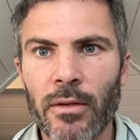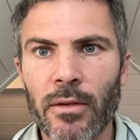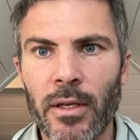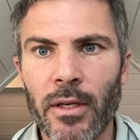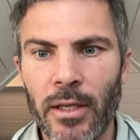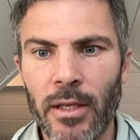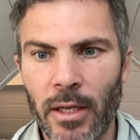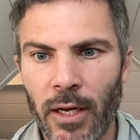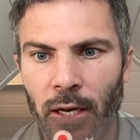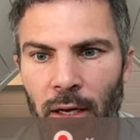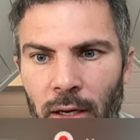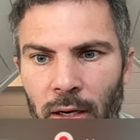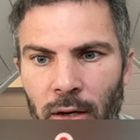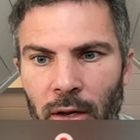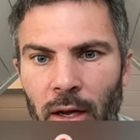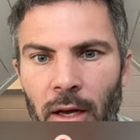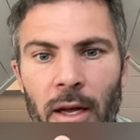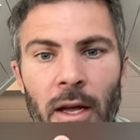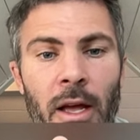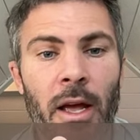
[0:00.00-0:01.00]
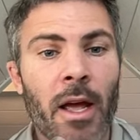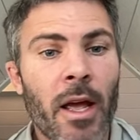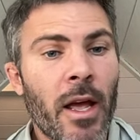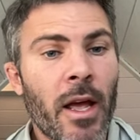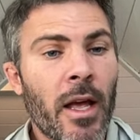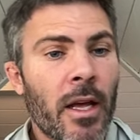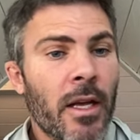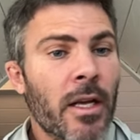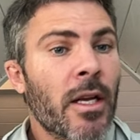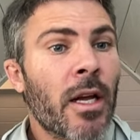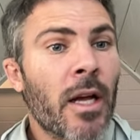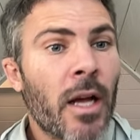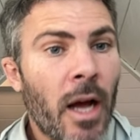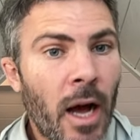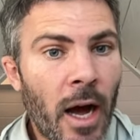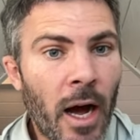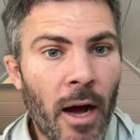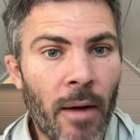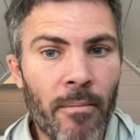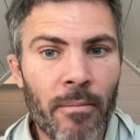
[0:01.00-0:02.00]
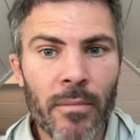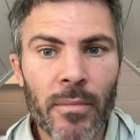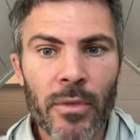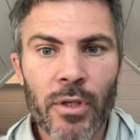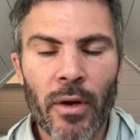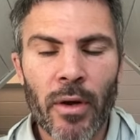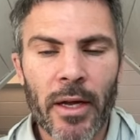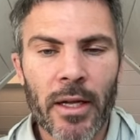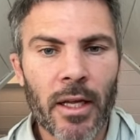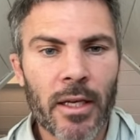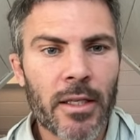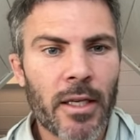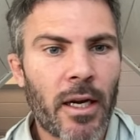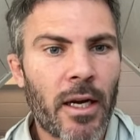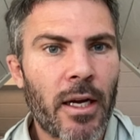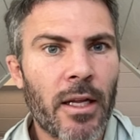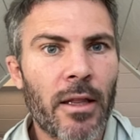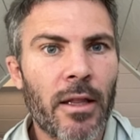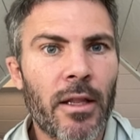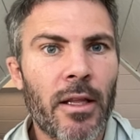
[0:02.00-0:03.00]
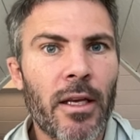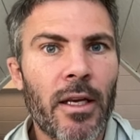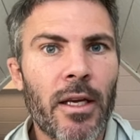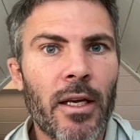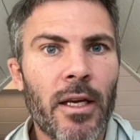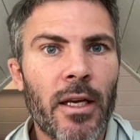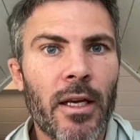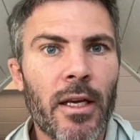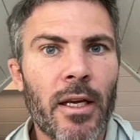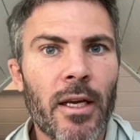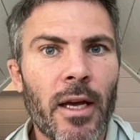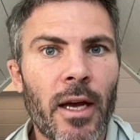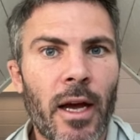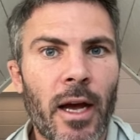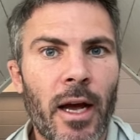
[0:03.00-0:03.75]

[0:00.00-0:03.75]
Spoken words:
right? Yeah, okay. So I clicked on the